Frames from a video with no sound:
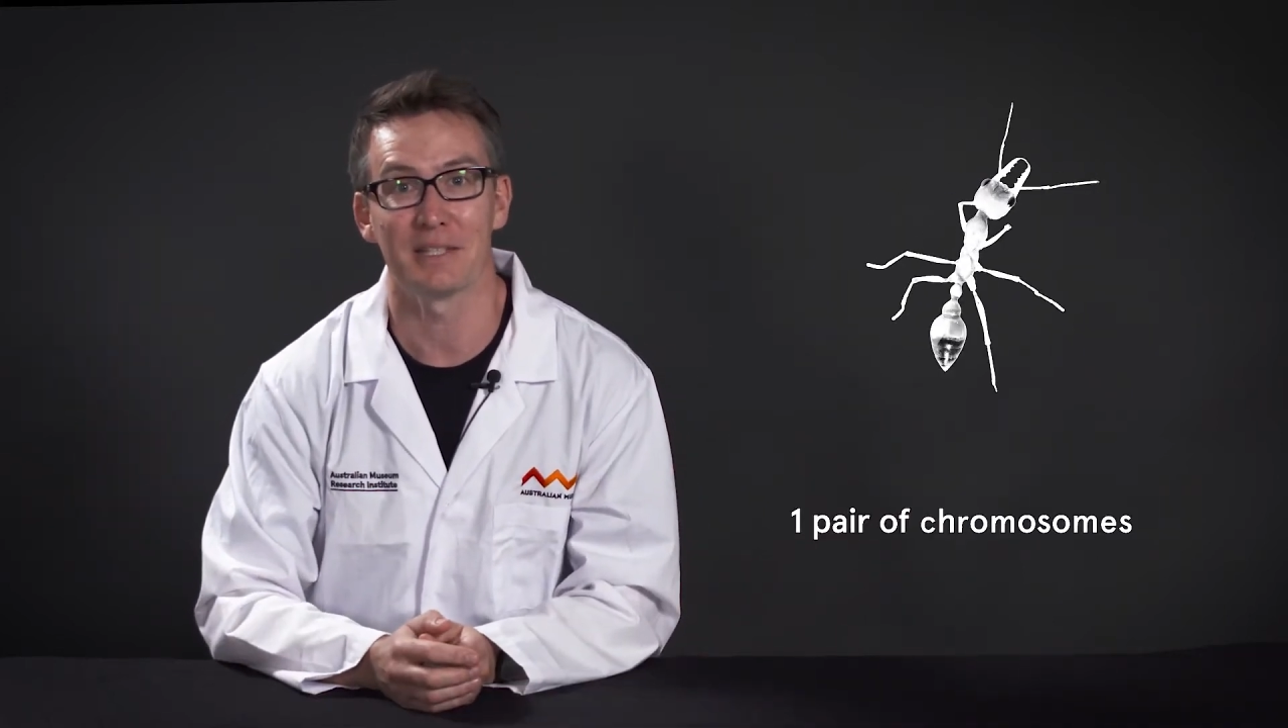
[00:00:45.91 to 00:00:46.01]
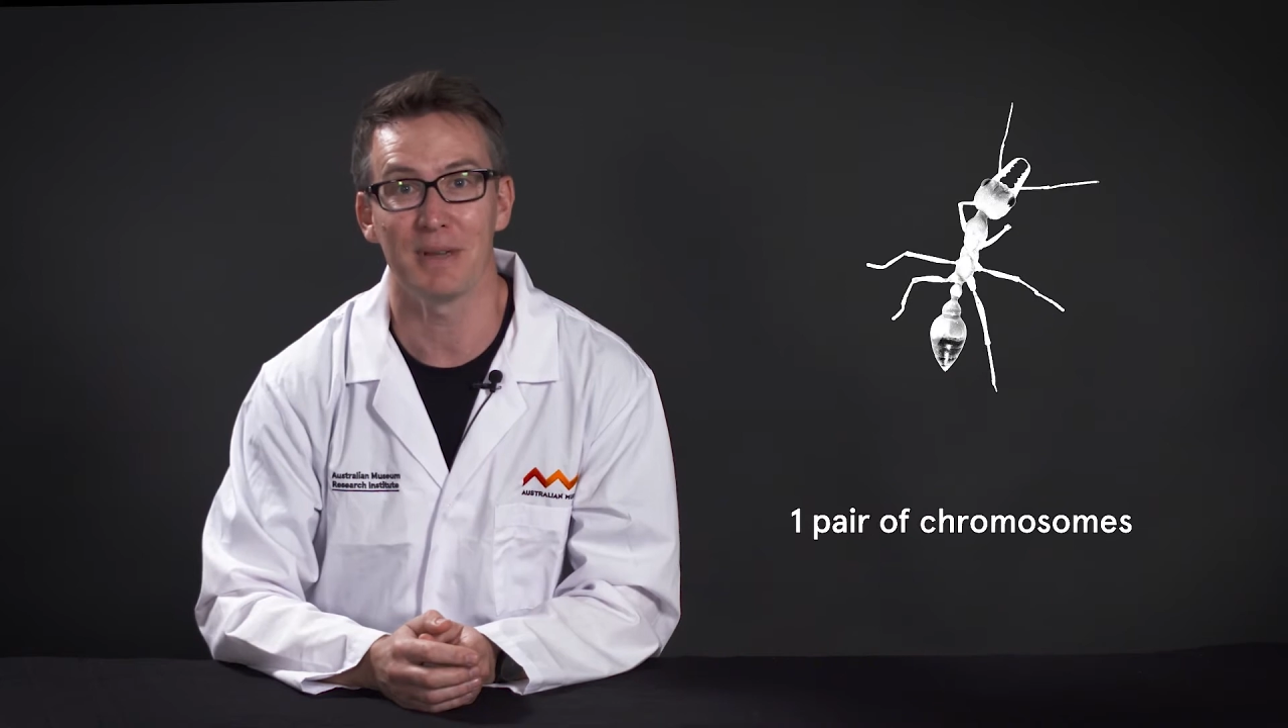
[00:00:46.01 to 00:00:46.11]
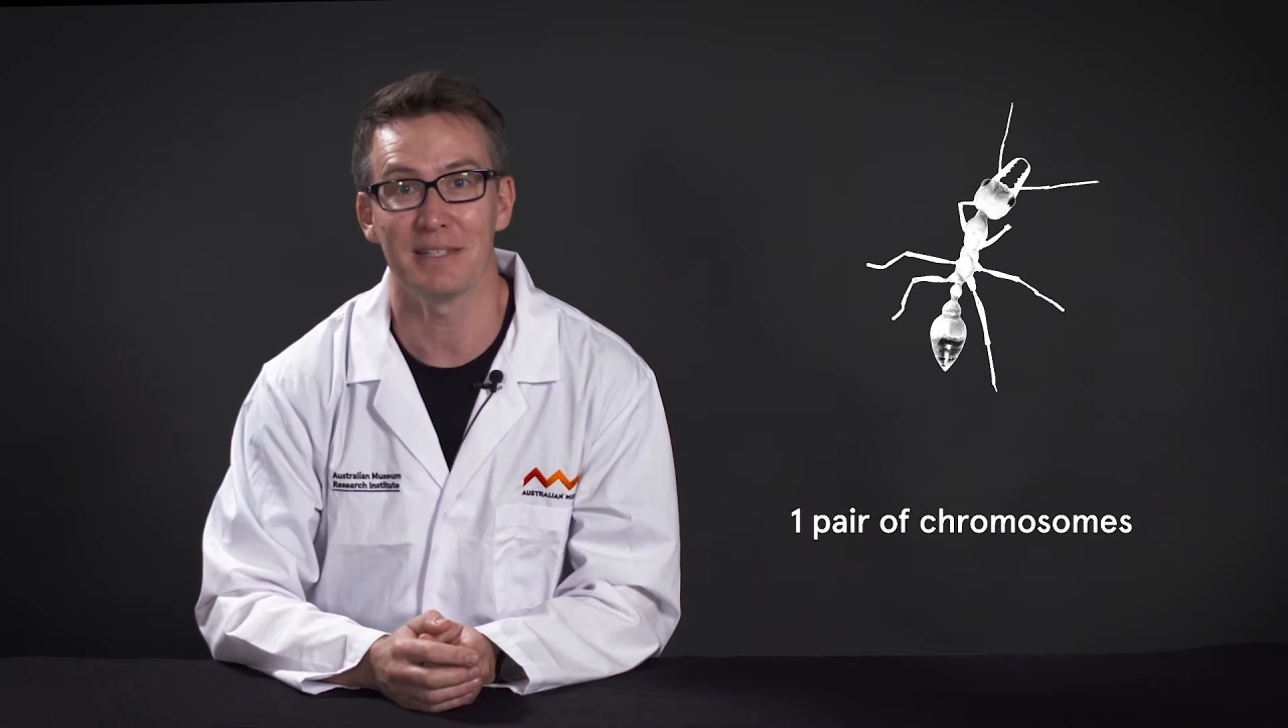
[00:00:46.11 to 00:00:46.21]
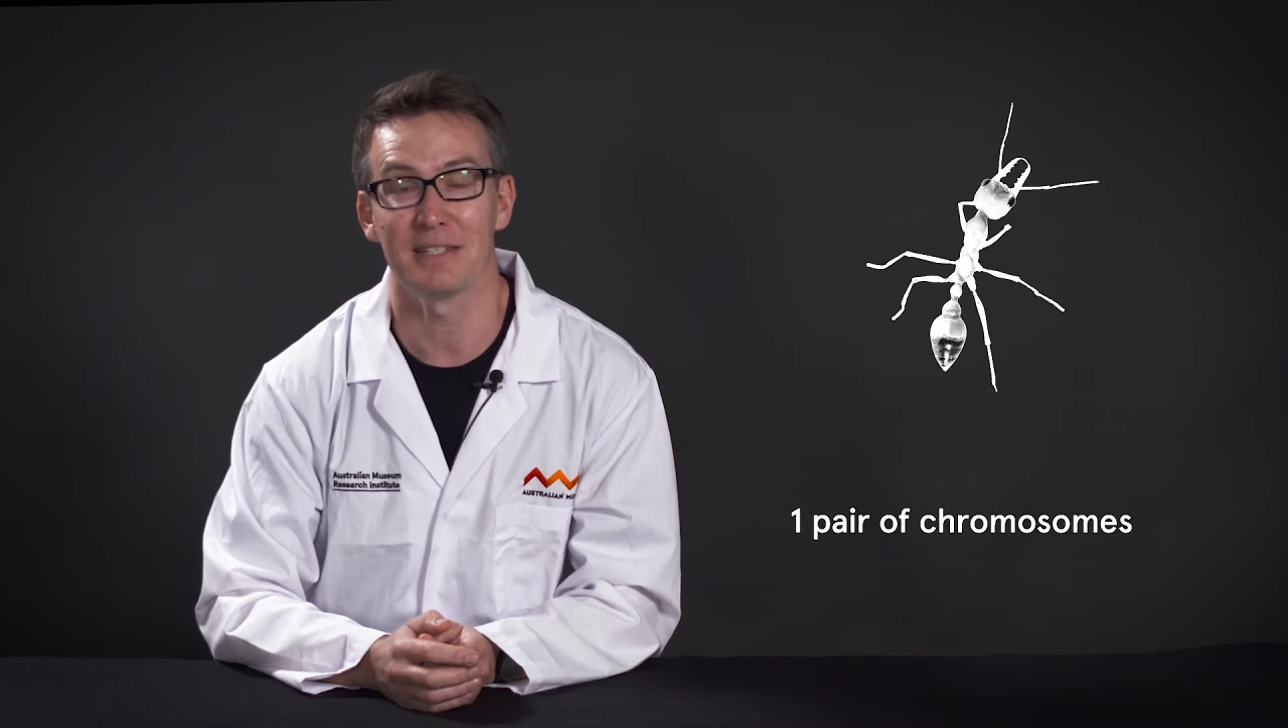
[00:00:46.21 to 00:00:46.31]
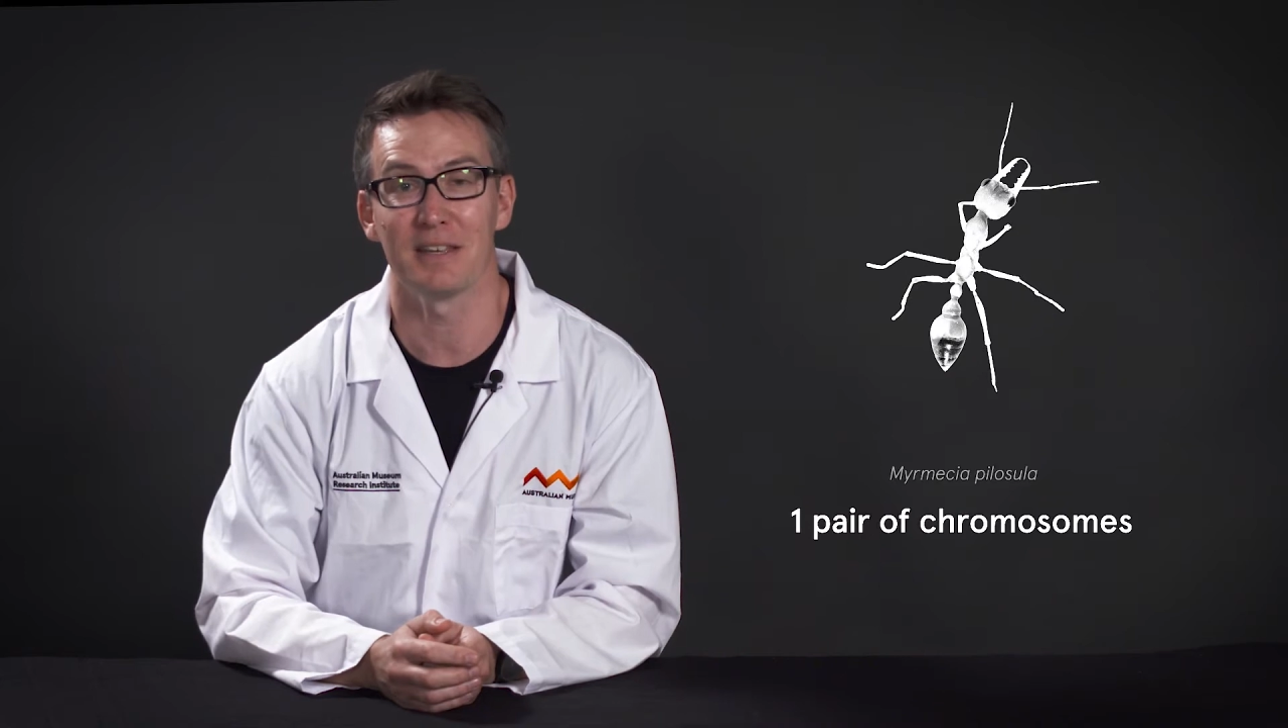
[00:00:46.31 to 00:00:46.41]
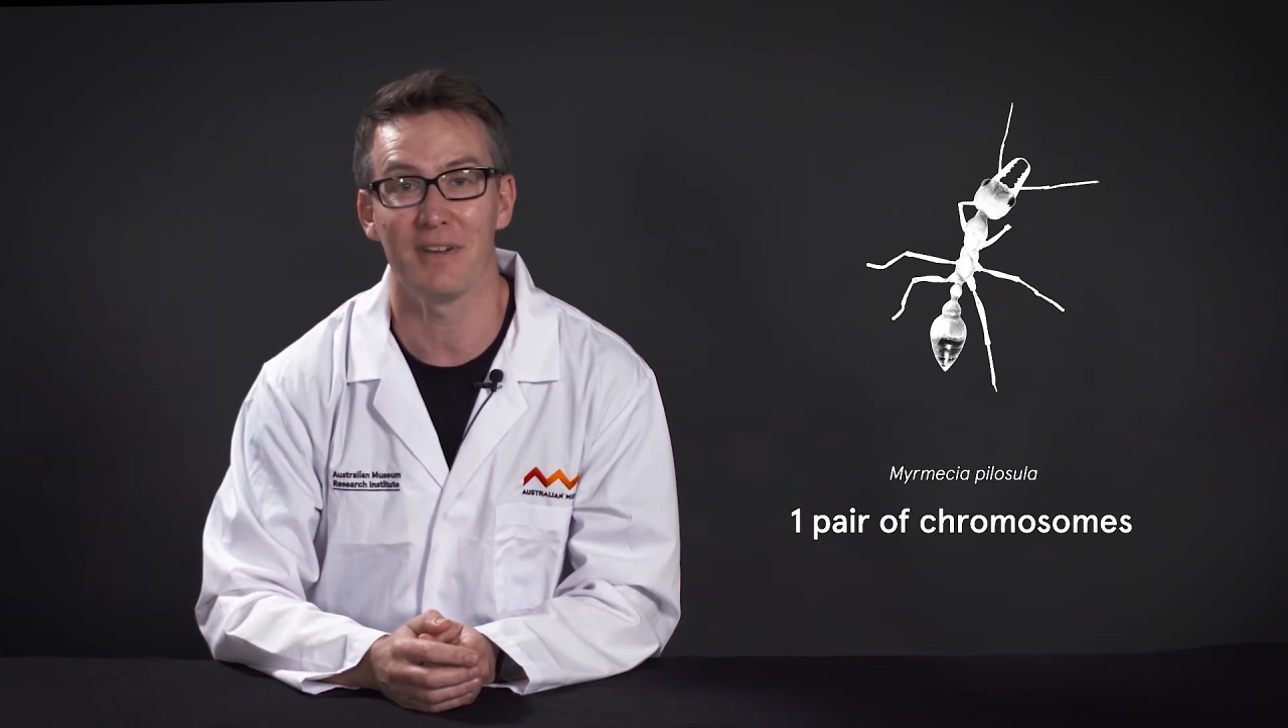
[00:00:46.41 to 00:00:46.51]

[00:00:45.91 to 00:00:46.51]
species